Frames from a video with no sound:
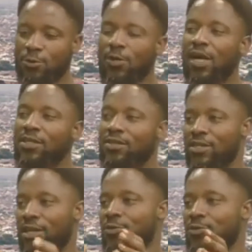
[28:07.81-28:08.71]
Look at
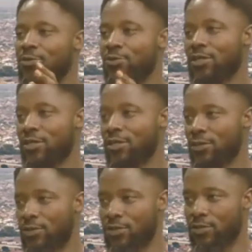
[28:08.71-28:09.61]
Esut
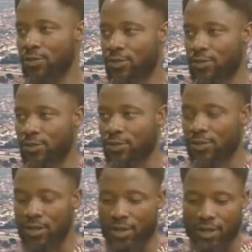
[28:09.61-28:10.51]
Teaching Hospital.
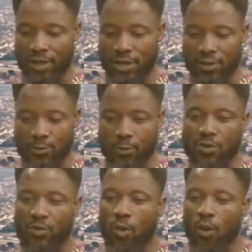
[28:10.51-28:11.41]
It
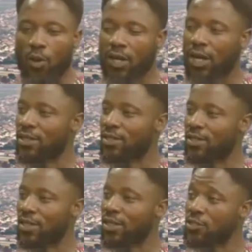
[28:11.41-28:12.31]
was more like
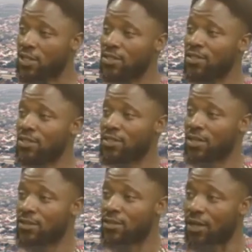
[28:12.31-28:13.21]
a transit
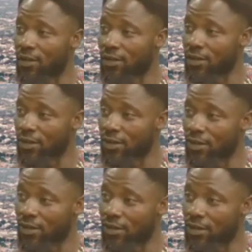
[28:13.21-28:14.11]
center
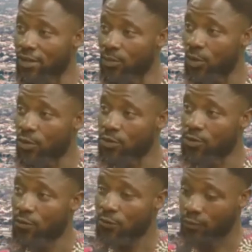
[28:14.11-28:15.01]

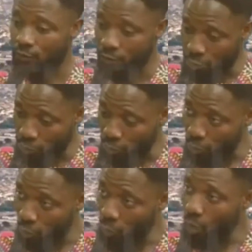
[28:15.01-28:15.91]
because of
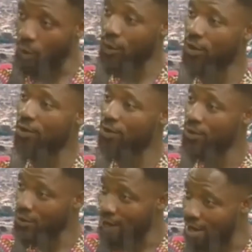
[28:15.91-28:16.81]
poor
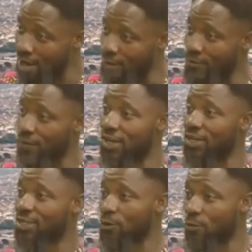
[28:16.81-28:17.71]

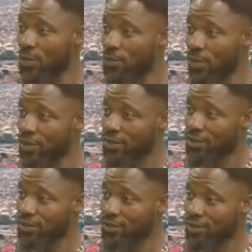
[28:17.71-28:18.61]
financial
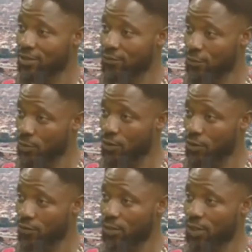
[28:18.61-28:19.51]
commitment from the
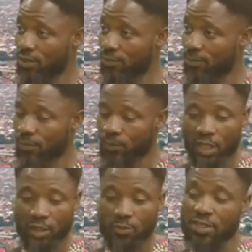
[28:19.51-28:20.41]
government.
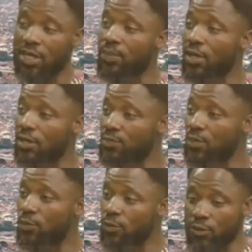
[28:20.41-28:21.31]
It was a place
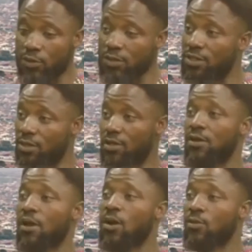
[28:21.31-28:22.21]
people just stick
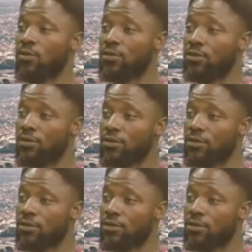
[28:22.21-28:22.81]
around